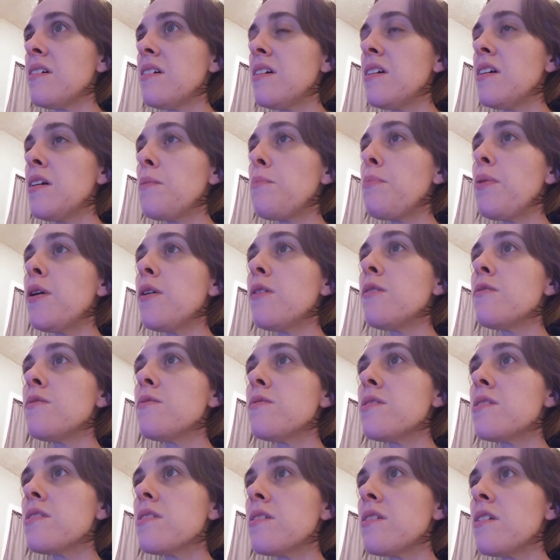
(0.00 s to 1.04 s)
He
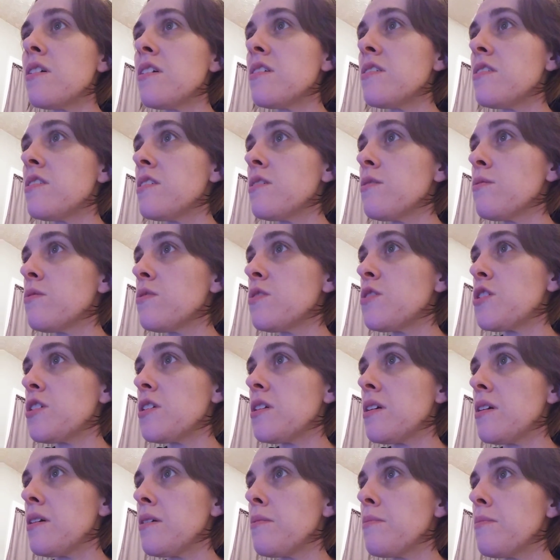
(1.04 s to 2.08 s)
opposed the Nazi
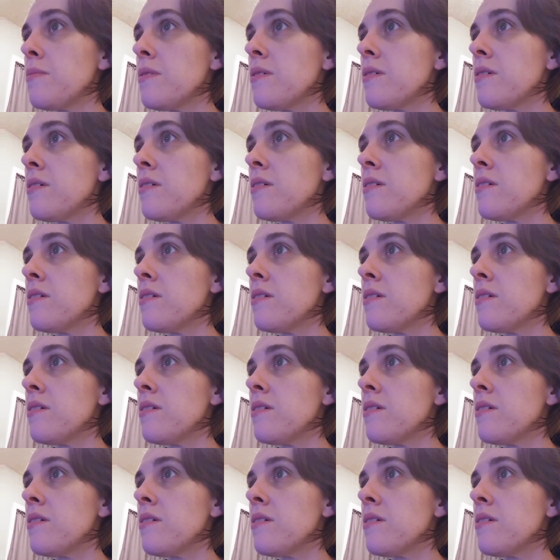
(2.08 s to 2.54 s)
regime